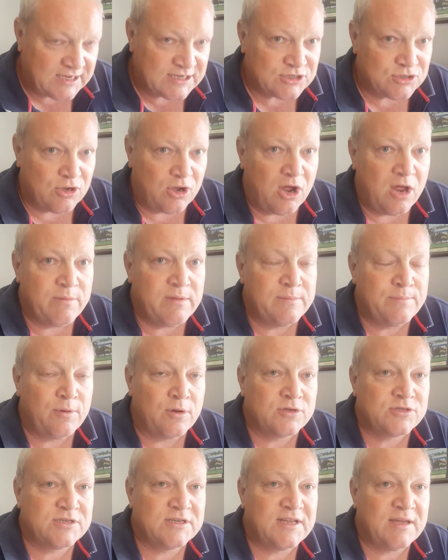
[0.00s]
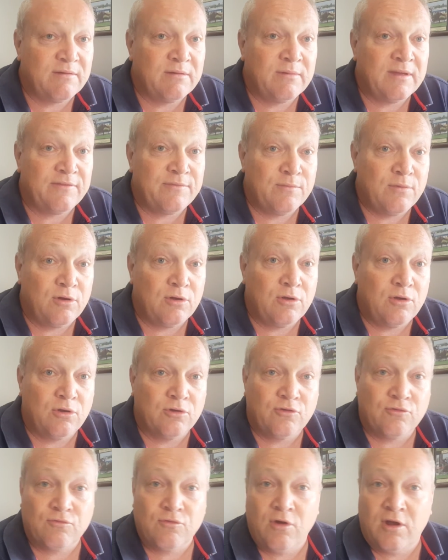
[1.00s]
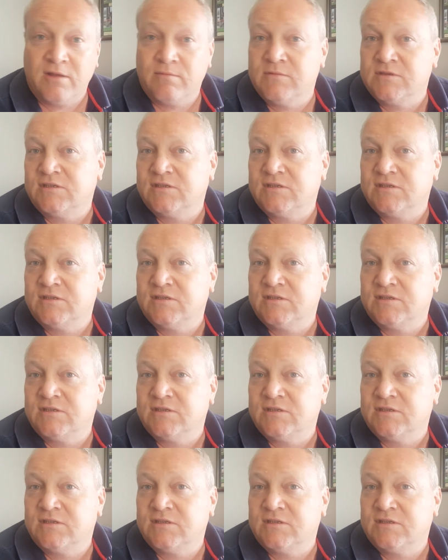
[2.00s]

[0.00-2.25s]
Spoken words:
He's got Obi Boston coming back from Hong Kong to ride him.